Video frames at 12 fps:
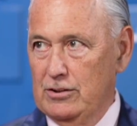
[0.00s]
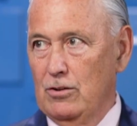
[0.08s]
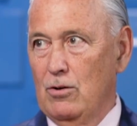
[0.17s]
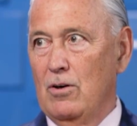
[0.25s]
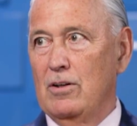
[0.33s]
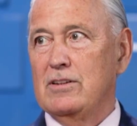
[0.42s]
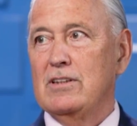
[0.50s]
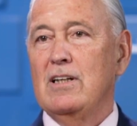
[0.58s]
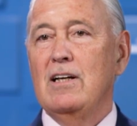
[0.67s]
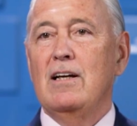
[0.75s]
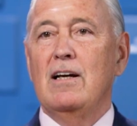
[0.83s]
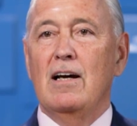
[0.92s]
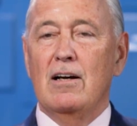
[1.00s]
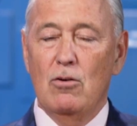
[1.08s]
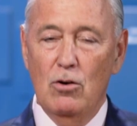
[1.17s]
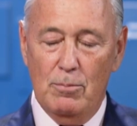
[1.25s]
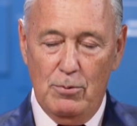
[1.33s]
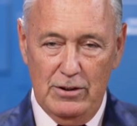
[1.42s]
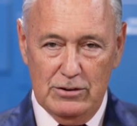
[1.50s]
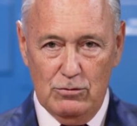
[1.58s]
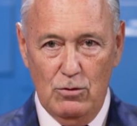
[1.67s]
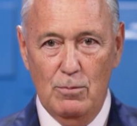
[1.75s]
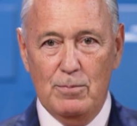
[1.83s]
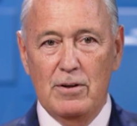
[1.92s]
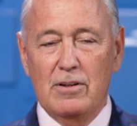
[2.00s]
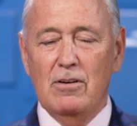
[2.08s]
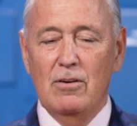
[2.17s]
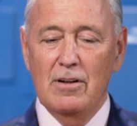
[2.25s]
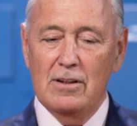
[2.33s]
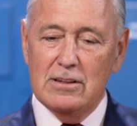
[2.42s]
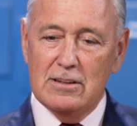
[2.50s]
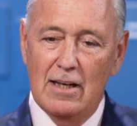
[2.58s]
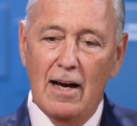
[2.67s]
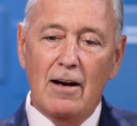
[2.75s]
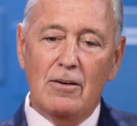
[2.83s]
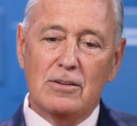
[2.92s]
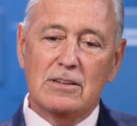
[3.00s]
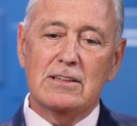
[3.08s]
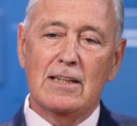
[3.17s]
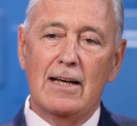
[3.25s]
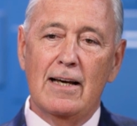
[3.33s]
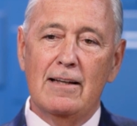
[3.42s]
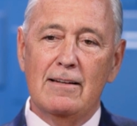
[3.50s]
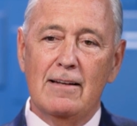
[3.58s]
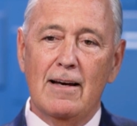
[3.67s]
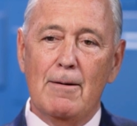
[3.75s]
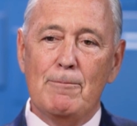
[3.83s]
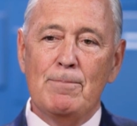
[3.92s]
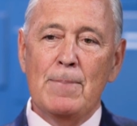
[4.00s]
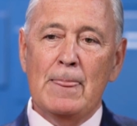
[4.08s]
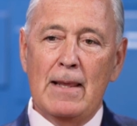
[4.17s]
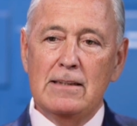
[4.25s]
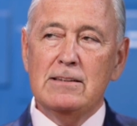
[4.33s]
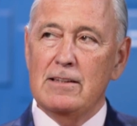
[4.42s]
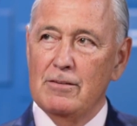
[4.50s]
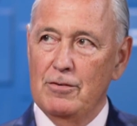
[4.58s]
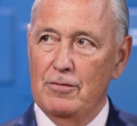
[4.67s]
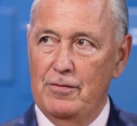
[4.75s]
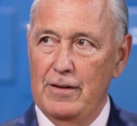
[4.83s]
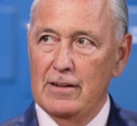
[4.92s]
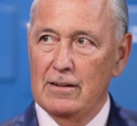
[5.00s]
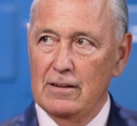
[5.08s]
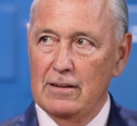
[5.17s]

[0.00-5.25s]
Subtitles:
George, go to Prince Rupert, go to these towns, and it's a different feel